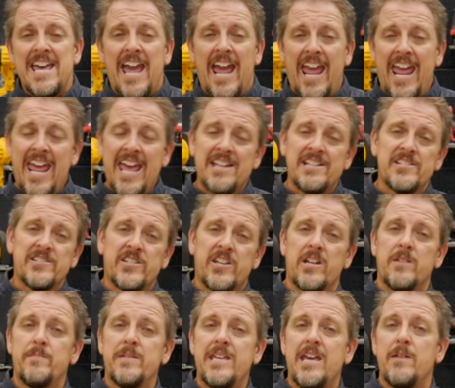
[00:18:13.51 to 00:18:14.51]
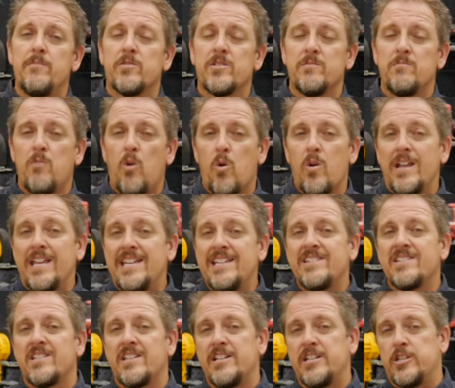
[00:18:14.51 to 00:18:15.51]
and it's going to be able to more
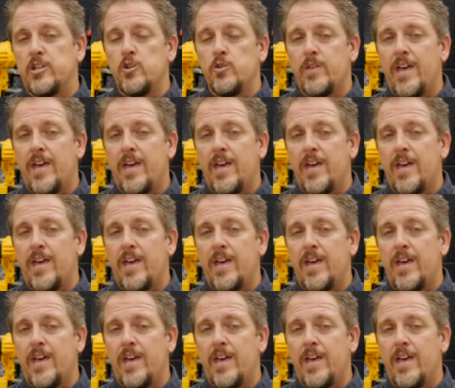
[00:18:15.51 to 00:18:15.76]
easily do